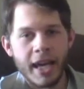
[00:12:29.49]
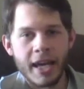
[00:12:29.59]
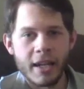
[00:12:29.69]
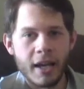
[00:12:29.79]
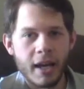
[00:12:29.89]

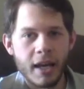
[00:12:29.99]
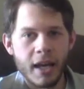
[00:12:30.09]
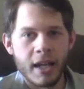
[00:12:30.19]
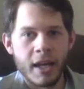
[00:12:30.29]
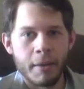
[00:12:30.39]
and
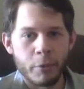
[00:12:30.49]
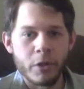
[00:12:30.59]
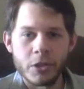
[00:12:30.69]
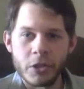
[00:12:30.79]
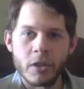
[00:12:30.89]
I'm
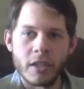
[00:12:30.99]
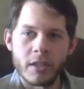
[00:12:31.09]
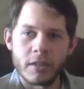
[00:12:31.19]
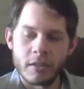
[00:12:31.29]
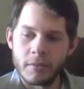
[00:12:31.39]
pretty sure that